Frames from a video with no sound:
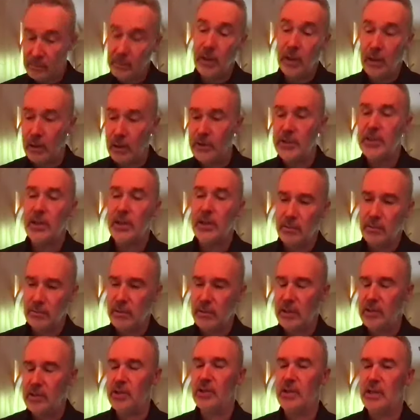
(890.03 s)
Also,
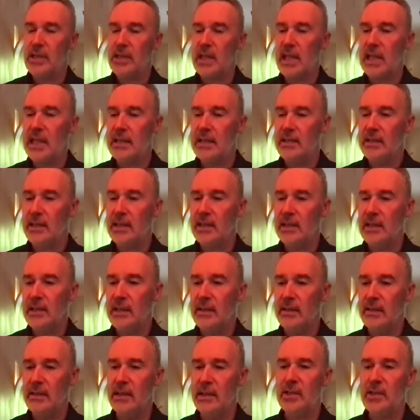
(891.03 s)
I should say, it's like
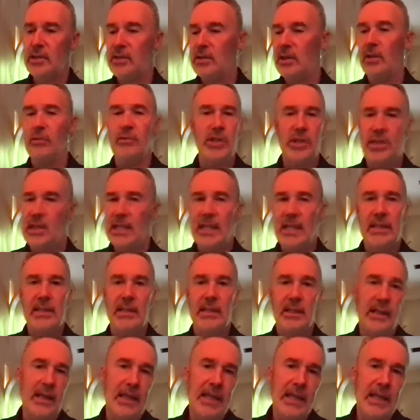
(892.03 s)
this show just is,
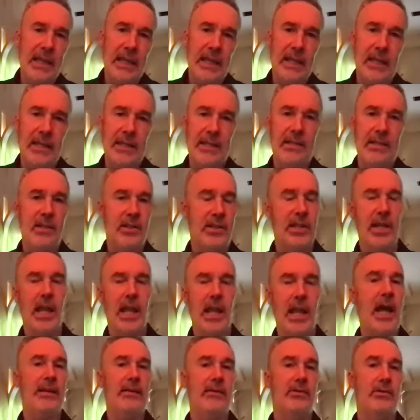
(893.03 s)
again, it's just
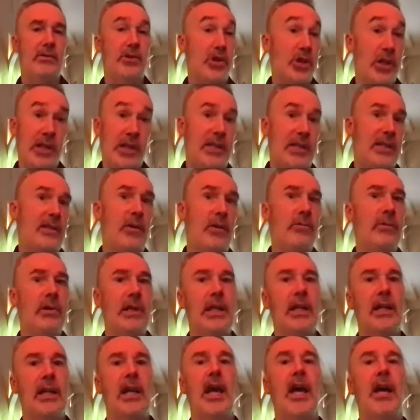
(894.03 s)
not just
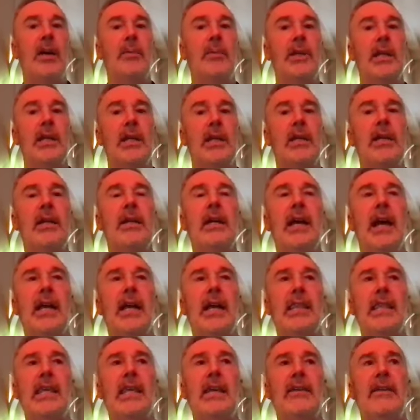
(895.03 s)
only a comedy. I
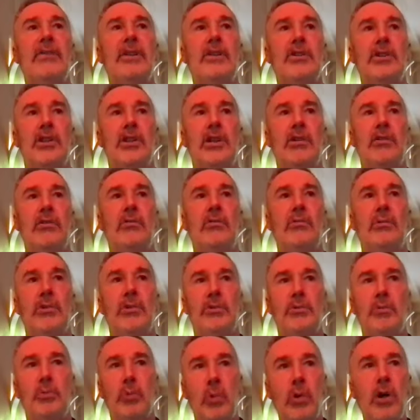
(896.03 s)
think if this show was
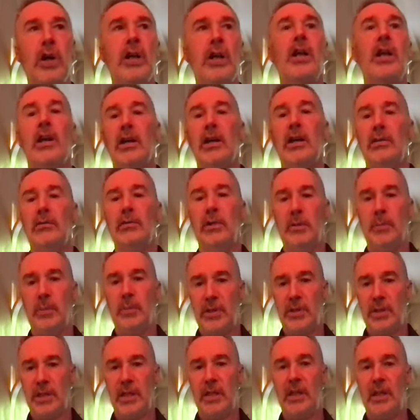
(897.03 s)

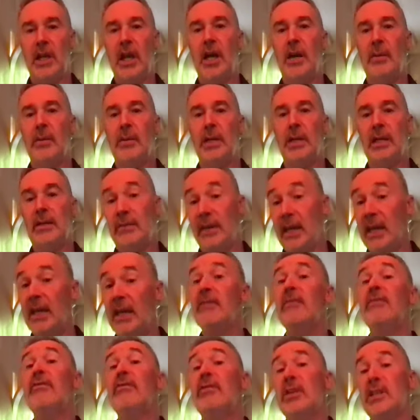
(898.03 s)
100% comedy, if
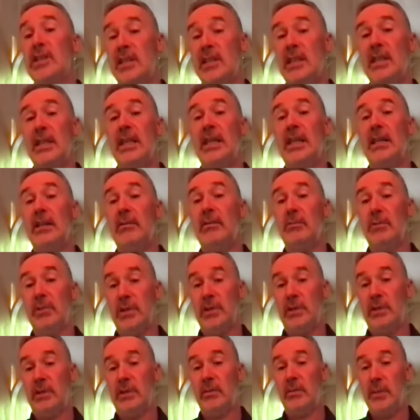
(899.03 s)
every scene
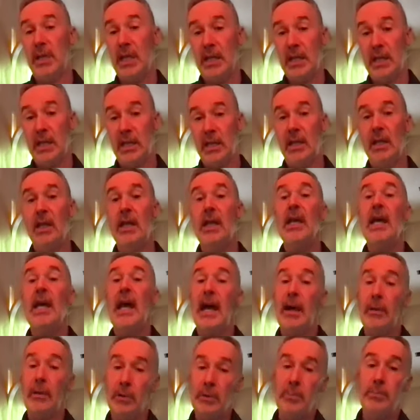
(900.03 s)
was comedic,
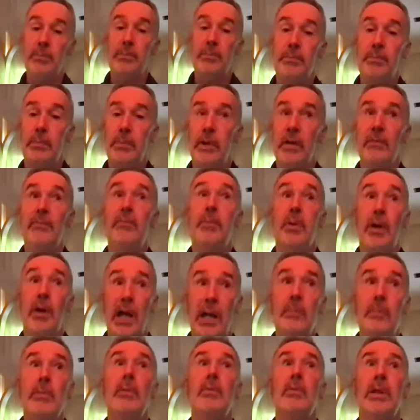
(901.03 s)
I would have
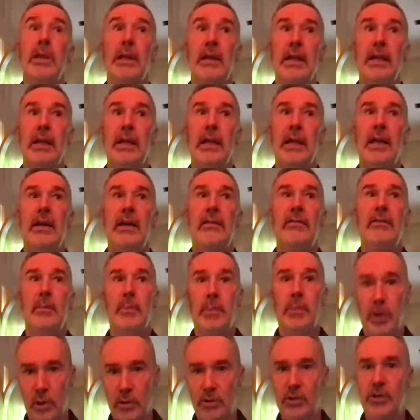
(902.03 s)
probably have
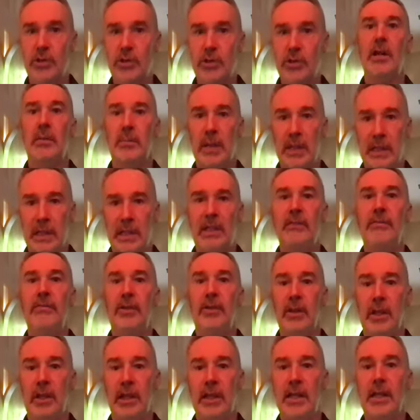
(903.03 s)
approached it a bit
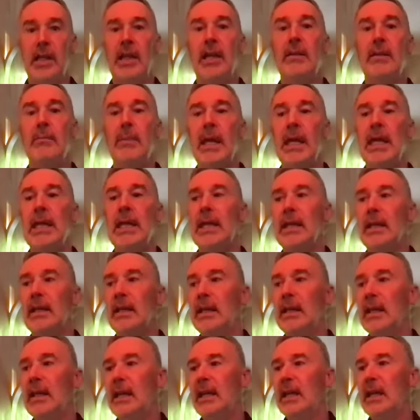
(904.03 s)
differently and made it
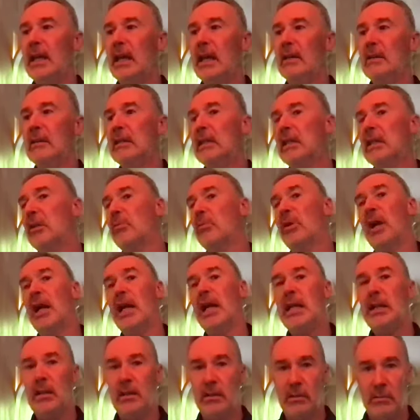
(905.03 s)
a little
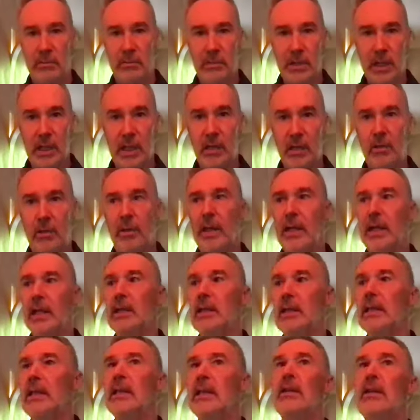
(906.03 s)
brighter, and a
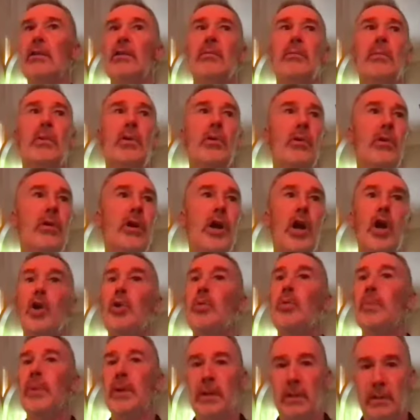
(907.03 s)
little more
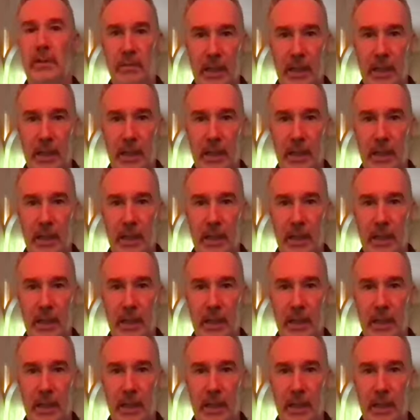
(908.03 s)
open.